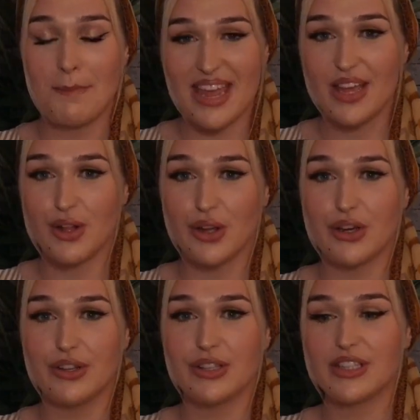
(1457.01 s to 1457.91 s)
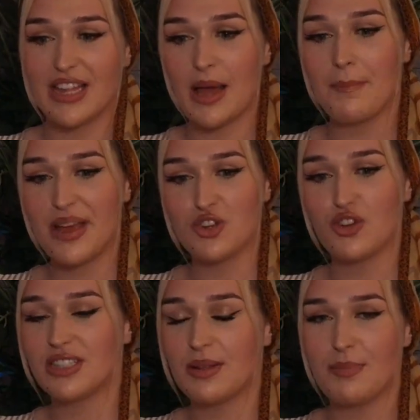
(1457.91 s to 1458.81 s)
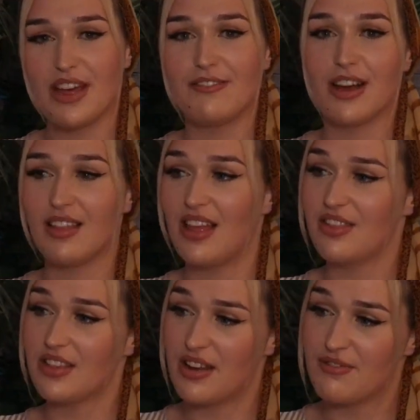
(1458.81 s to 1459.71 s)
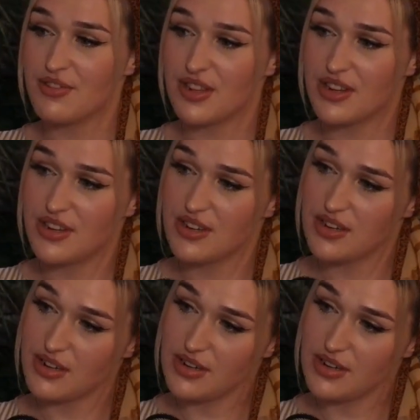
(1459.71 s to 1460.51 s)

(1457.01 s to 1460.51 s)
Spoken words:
make clothes, they can make sure it's the perfect length and everything.